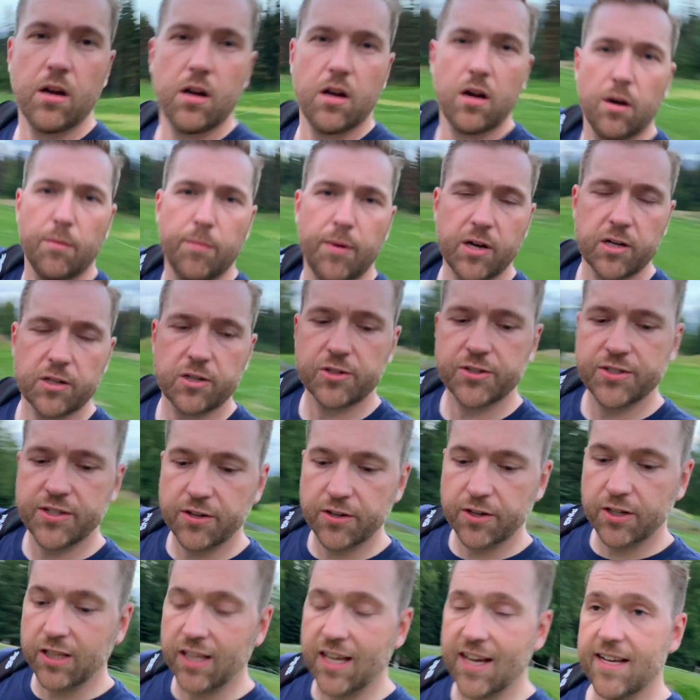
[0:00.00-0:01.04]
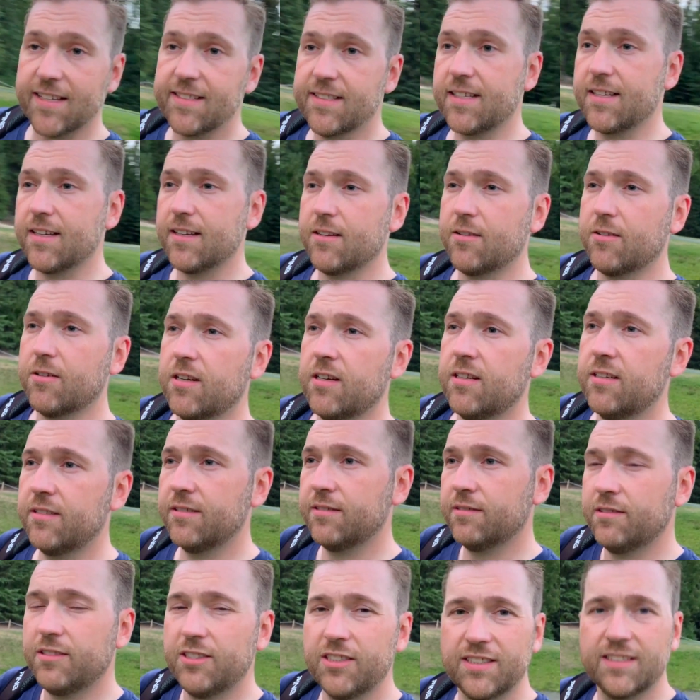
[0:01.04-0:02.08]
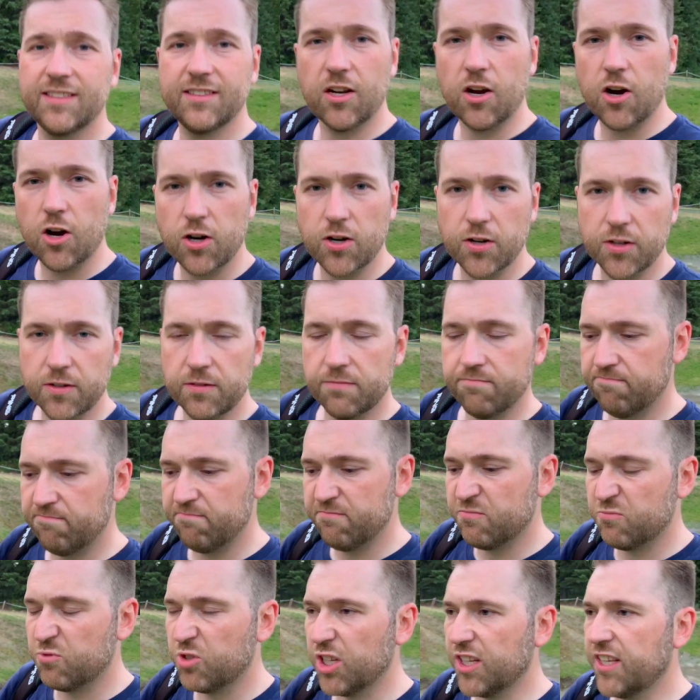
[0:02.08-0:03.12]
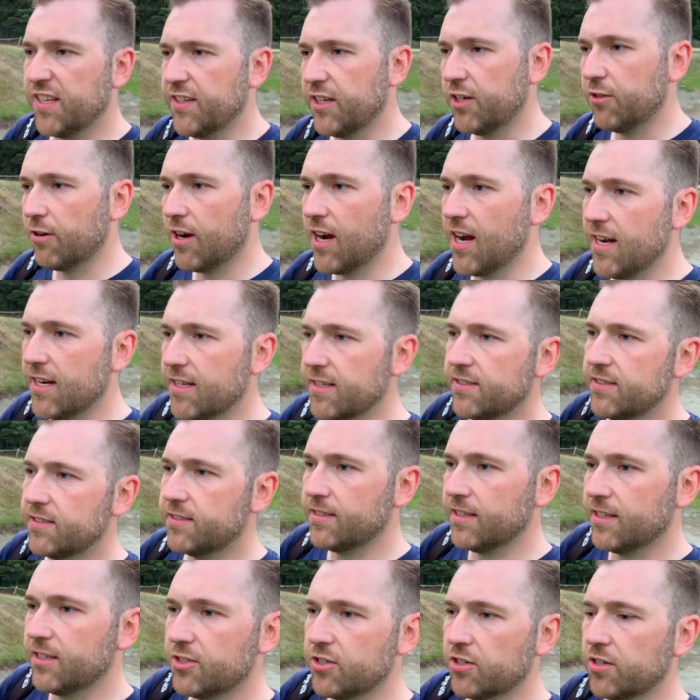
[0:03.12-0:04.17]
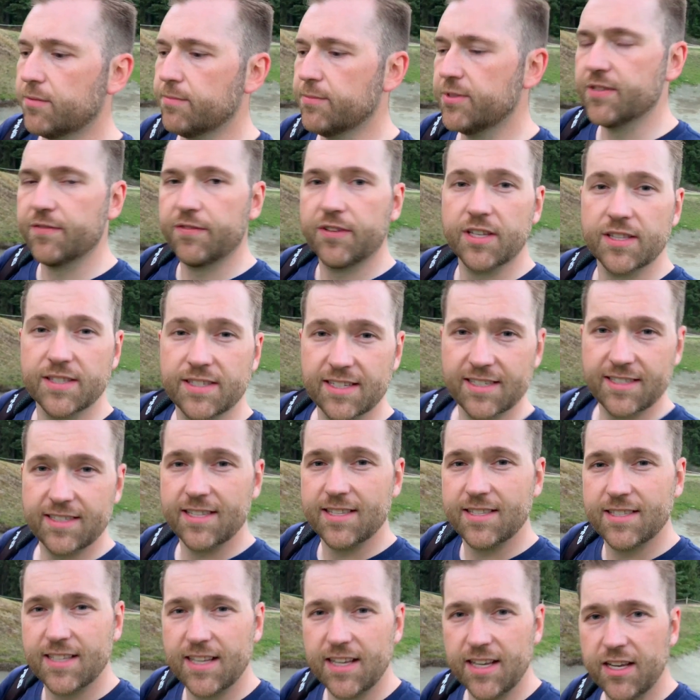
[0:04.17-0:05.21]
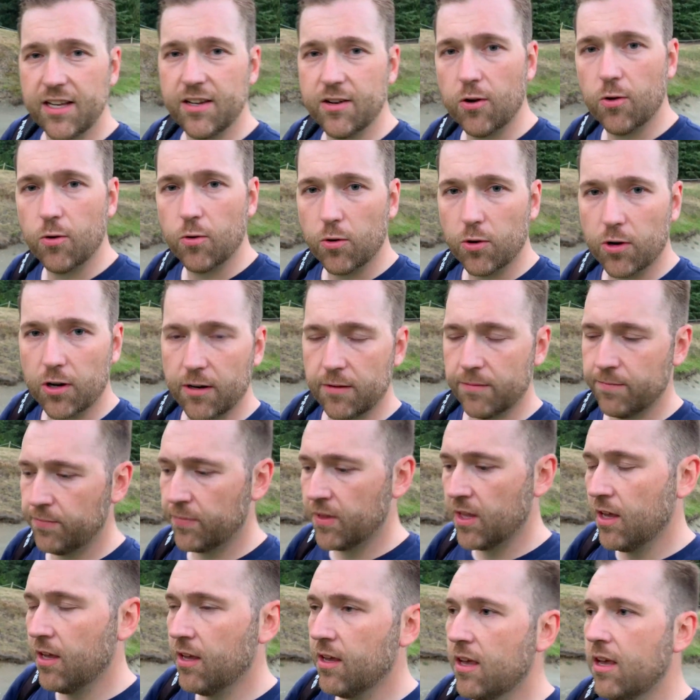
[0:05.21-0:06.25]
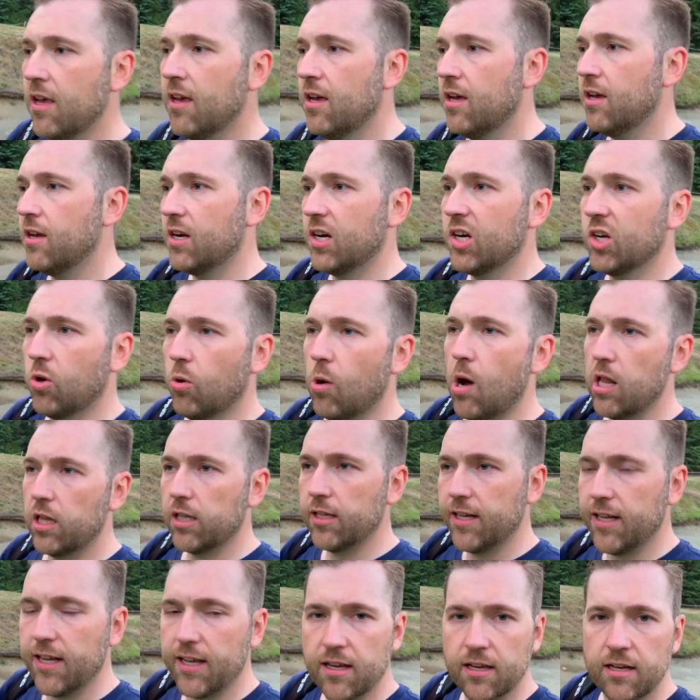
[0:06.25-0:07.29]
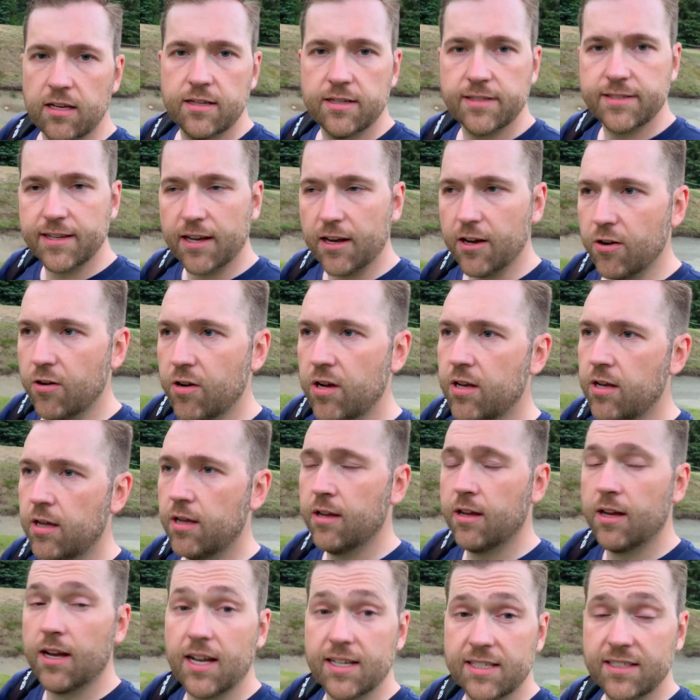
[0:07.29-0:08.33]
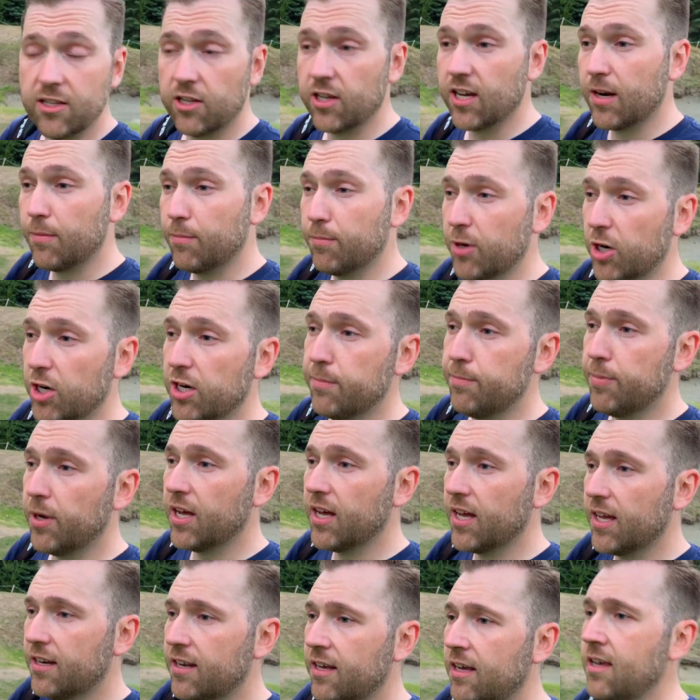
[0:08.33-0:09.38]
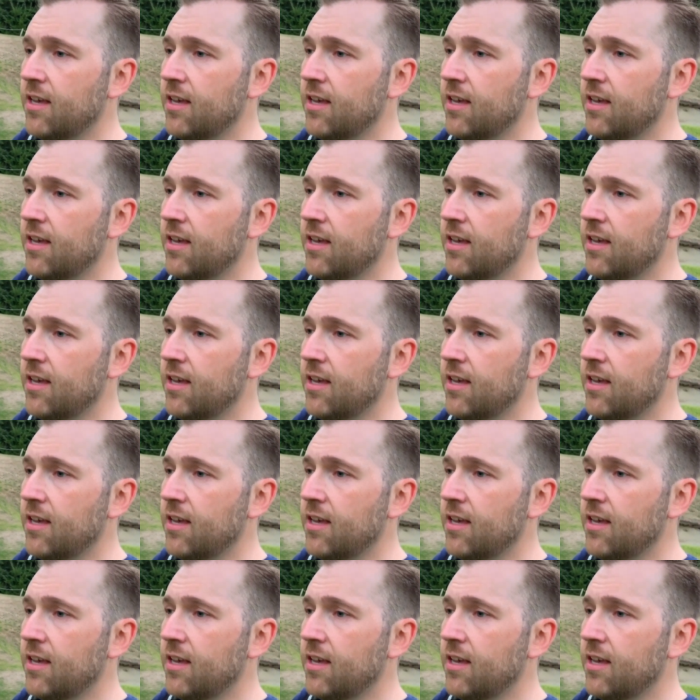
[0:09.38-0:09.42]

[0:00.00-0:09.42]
Our bunkers here in Alaska just aren't really the greatest in terms of consistency or quality, so I still got a birdie putt.